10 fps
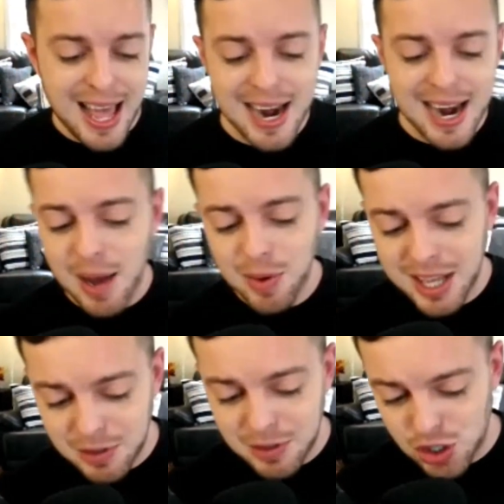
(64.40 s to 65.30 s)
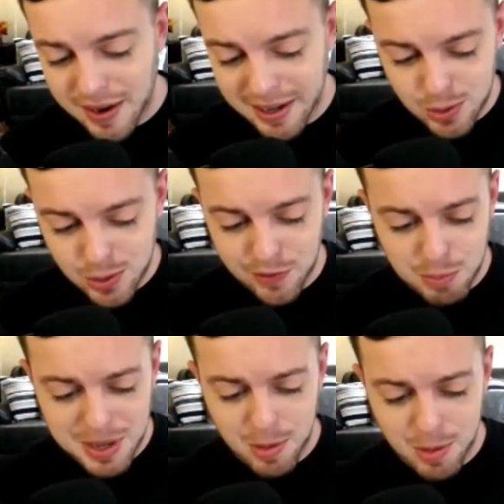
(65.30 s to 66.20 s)
And I want to give a shout out to a
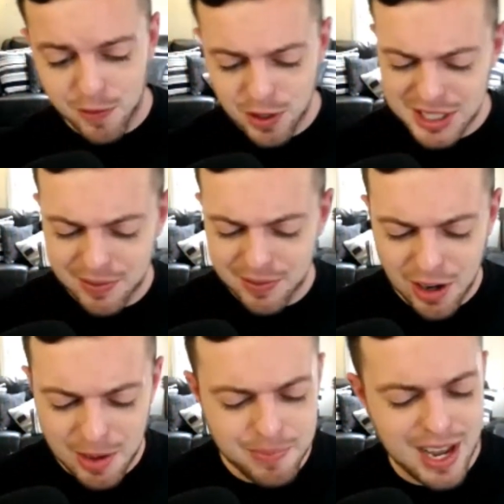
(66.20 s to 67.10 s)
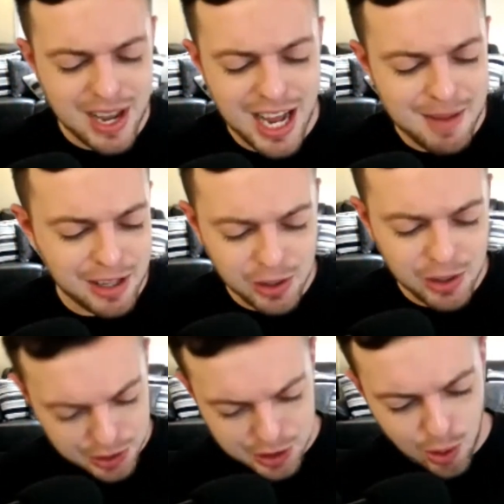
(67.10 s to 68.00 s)
few people. First of all, a
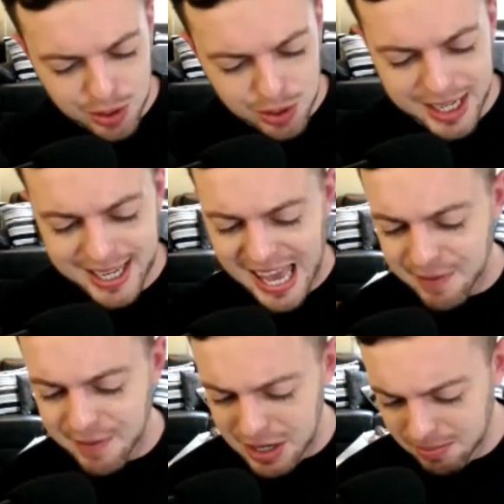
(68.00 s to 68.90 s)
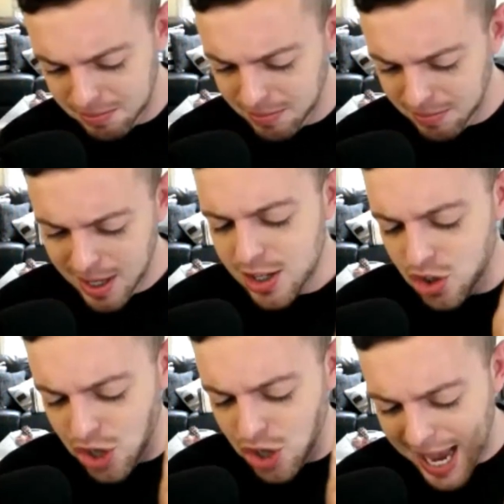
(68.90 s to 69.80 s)
little scolding Kevin,
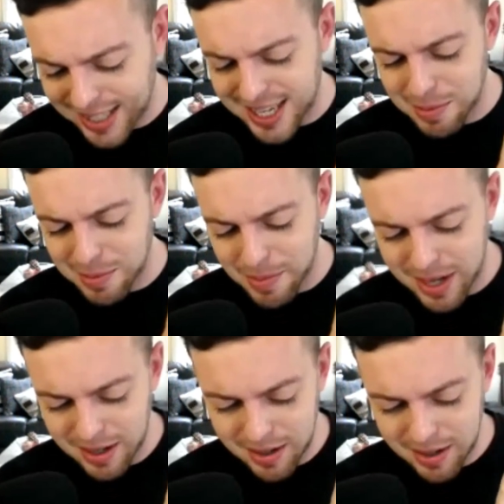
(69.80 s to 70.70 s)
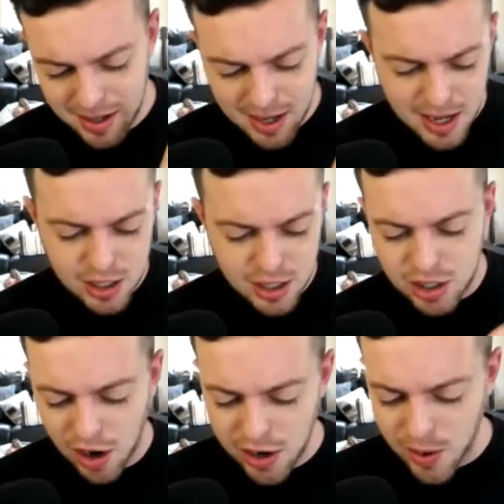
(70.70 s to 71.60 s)
Jack Timmerman,
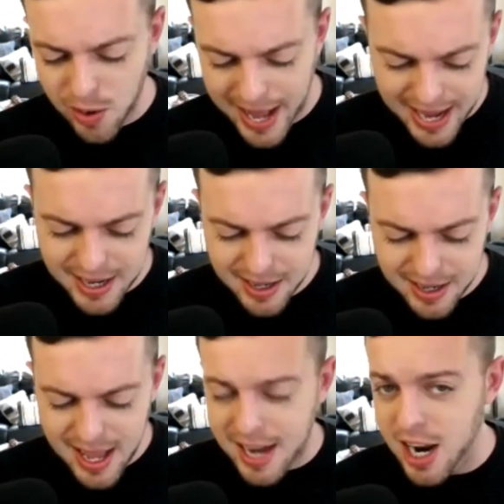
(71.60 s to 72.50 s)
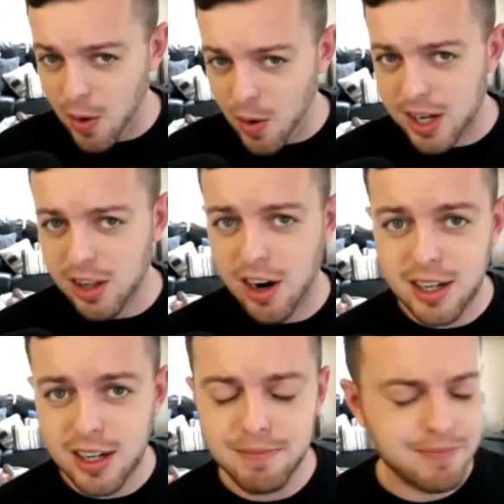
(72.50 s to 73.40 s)
Cardo Head, and Noah
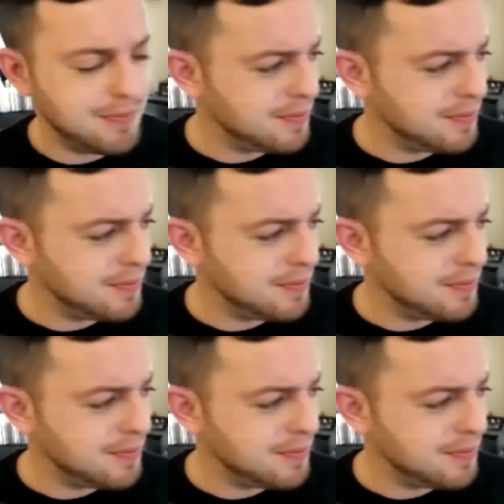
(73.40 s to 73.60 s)
Clark.